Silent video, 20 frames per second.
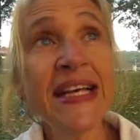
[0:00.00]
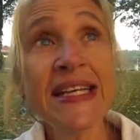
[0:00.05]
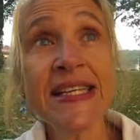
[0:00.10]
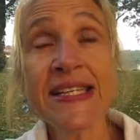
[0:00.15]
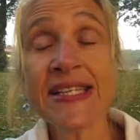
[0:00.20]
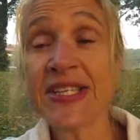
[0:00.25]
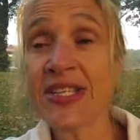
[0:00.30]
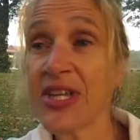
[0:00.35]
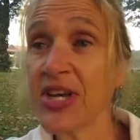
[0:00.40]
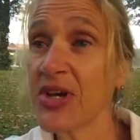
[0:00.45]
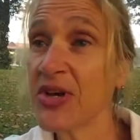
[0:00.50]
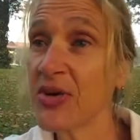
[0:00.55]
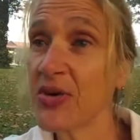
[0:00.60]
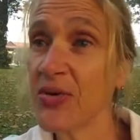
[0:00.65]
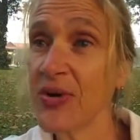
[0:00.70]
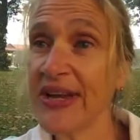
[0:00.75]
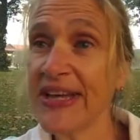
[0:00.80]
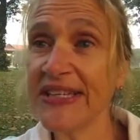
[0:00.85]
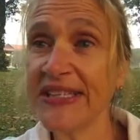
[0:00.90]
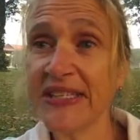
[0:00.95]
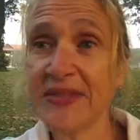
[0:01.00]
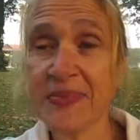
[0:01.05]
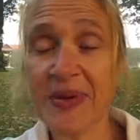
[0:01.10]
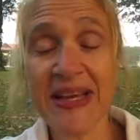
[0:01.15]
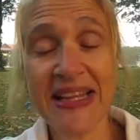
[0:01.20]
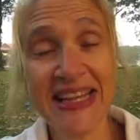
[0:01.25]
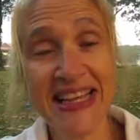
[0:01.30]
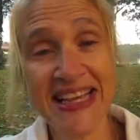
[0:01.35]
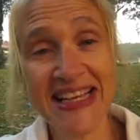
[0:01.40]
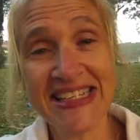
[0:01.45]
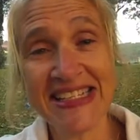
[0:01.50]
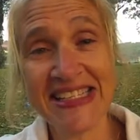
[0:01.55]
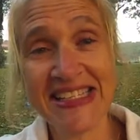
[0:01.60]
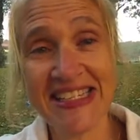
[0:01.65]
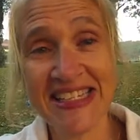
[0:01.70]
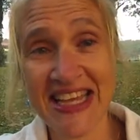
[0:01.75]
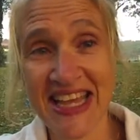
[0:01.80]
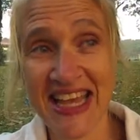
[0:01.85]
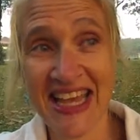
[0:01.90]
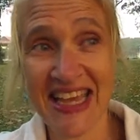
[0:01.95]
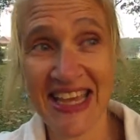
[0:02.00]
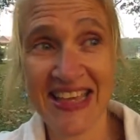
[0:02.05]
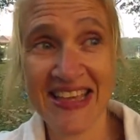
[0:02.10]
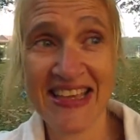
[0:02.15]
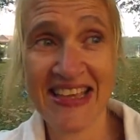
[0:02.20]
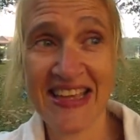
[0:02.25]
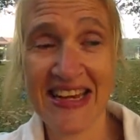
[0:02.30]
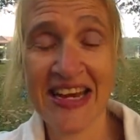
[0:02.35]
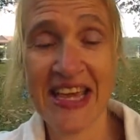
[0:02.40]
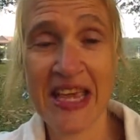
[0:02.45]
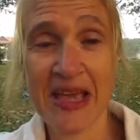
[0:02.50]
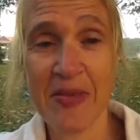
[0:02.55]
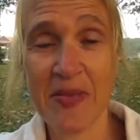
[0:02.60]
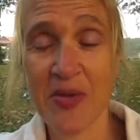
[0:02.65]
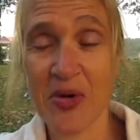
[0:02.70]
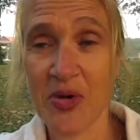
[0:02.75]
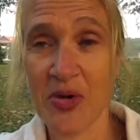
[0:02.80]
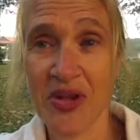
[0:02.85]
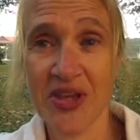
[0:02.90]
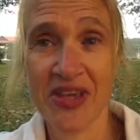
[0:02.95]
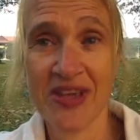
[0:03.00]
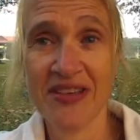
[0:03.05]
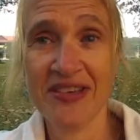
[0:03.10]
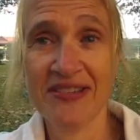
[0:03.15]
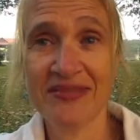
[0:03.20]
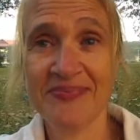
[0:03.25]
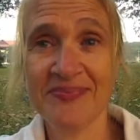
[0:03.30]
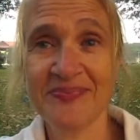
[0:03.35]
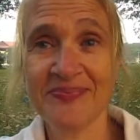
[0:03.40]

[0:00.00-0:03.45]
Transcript: So, it's my last day in Cambodia,